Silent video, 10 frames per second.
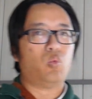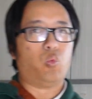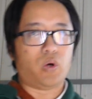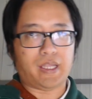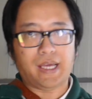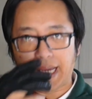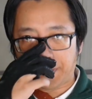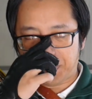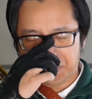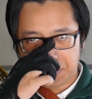What
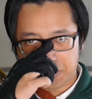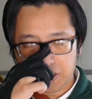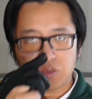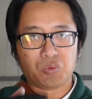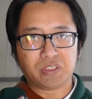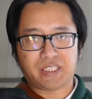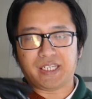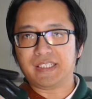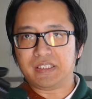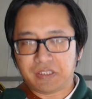happened was that
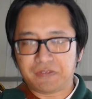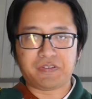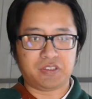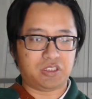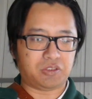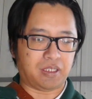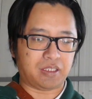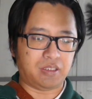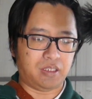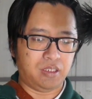a different
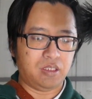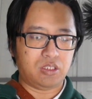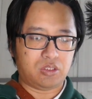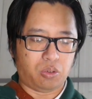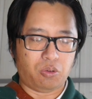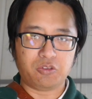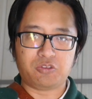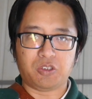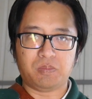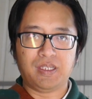instructor
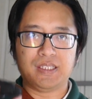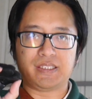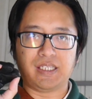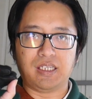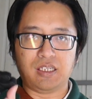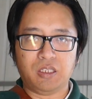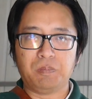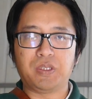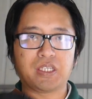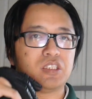taught him the
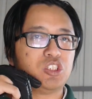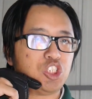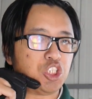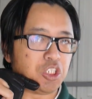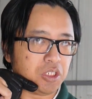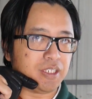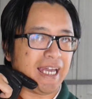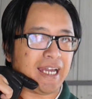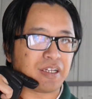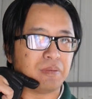Olympic chin
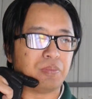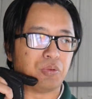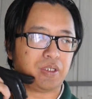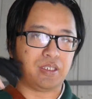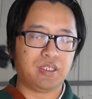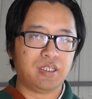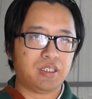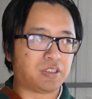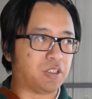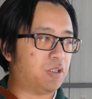anchor point.
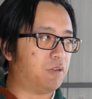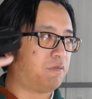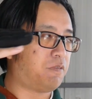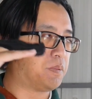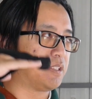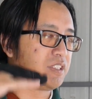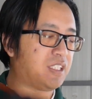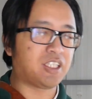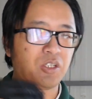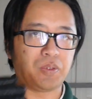So from the
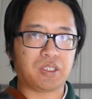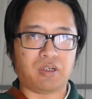second week